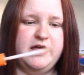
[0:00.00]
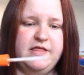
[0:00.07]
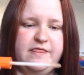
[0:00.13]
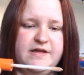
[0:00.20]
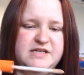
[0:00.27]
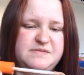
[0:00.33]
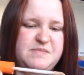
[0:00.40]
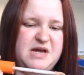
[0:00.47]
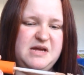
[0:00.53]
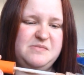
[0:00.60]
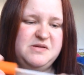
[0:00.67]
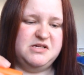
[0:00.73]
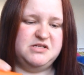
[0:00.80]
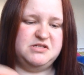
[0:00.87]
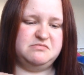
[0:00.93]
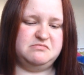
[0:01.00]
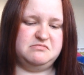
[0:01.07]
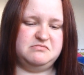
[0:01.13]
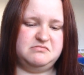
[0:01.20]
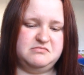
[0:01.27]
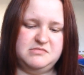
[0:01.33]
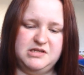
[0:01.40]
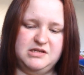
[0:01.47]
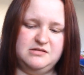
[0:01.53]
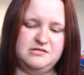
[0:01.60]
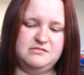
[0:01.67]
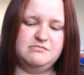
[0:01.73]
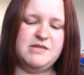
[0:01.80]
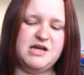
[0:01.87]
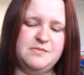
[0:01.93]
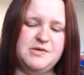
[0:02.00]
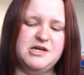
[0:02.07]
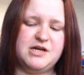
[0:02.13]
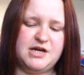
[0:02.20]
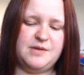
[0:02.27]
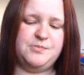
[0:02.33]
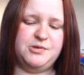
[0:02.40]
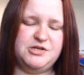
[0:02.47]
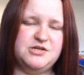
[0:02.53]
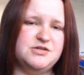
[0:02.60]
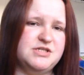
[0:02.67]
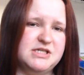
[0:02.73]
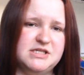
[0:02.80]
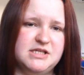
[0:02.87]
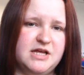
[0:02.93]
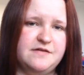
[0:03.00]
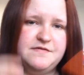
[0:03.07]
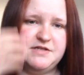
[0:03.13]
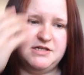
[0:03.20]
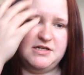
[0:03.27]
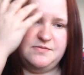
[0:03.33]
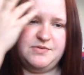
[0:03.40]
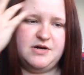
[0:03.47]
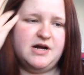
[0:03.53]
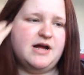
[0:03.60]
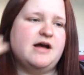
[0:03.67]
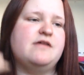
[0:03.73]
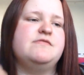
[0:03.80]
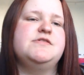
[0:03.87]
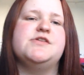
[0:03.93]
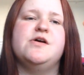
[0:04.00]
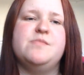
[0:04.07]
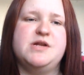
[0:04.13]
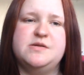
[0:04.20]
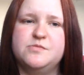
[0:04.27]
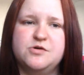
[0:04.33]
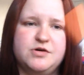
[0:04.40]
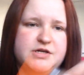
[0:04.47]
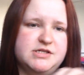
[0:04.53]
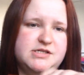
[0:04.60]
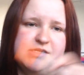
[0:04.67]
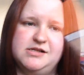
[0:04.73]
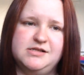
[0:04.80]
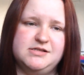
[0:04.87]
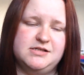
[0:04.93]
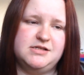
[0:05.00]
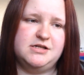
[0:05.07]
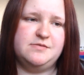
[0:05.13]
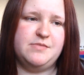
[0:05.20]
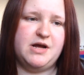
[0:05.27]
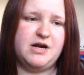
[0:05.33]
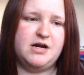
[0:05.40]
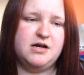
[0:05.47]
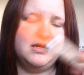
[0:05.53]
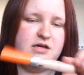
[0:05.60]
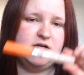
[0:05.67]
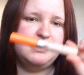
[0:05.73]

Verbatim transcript: There's maybe maybe a couple of uses left in it, but I have so many more concealers it didn't matter.